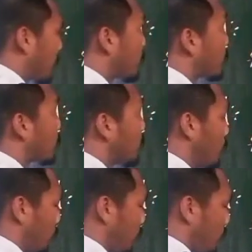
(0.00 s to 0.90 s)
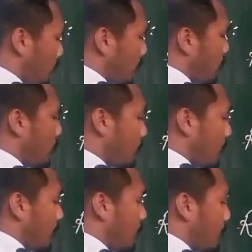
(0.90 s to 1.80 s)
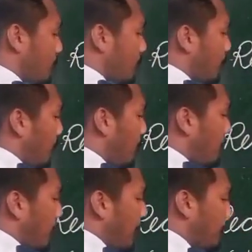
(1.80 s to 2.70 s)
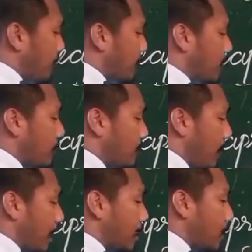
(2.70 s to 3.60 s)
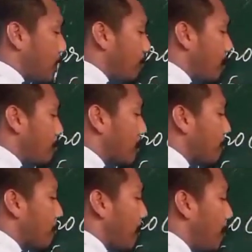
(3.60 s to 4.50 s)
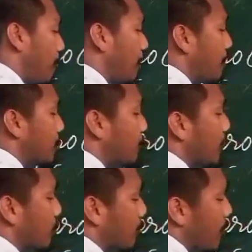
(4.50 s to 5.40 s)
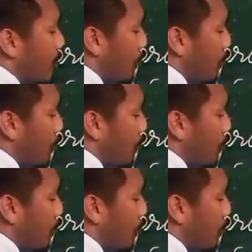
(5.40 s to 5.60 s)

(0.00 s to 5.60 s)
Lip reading: by 2 to the power 5 is equal to, I can write 1 by 5, 1 by 2 is